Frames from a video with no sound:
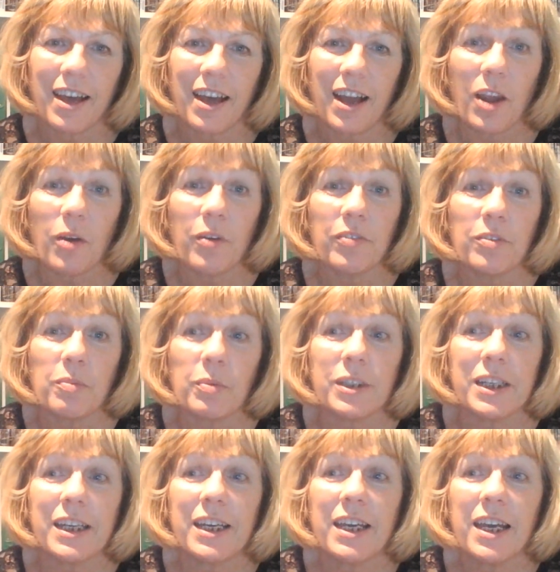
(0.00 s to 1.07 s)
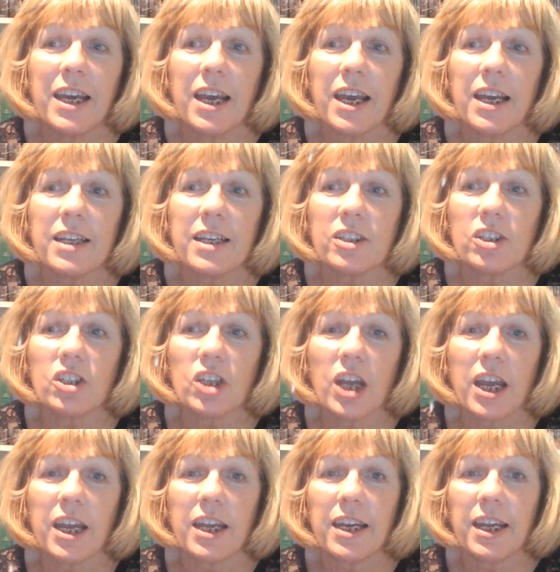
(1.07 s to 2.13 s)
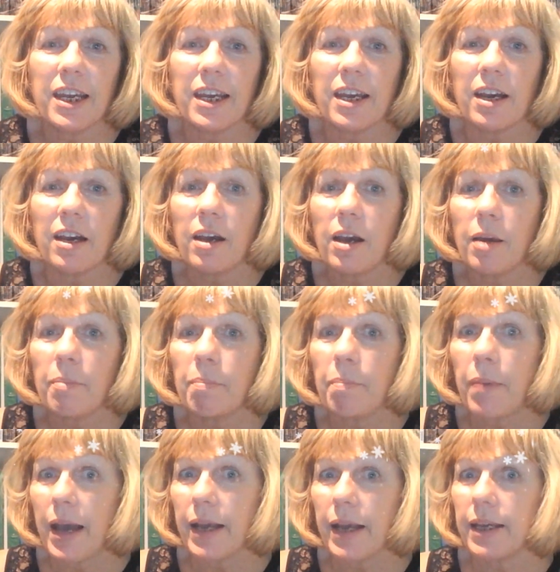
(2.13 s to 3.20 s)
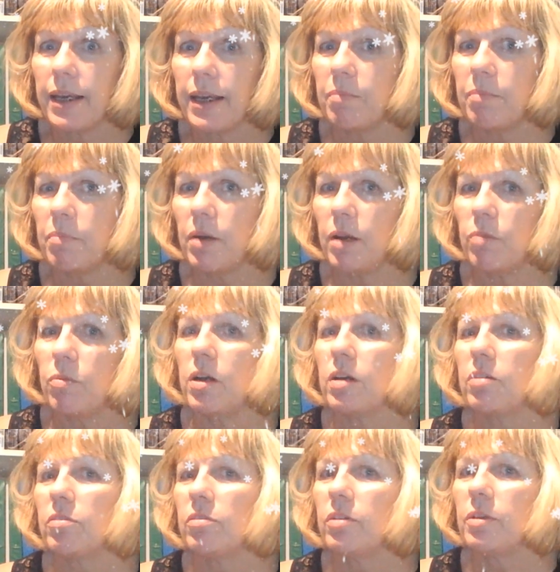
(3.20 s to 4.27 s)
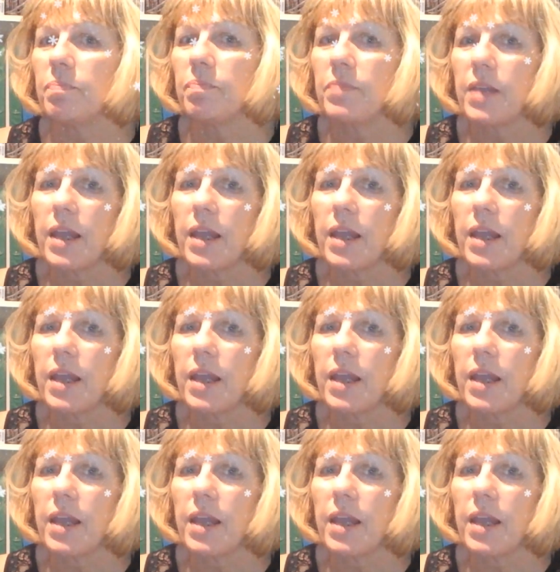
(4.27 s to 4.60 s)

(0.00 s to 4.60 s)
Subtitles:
Hello everybody, it's Jane here, back in my workroom,